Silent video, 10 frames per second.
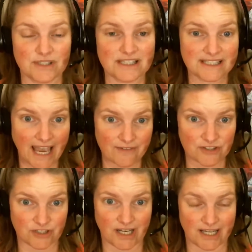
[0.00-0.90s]
a
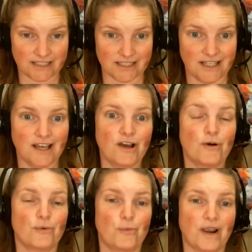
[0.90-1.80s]
scavenger hunt.
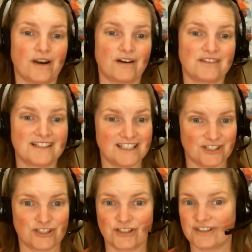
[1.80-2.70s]
where the
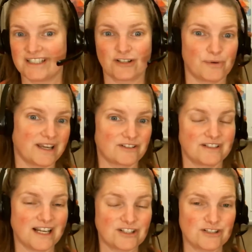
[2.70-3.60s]
teacher did quick
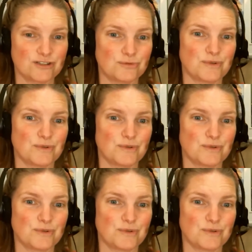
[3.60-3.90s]
introductions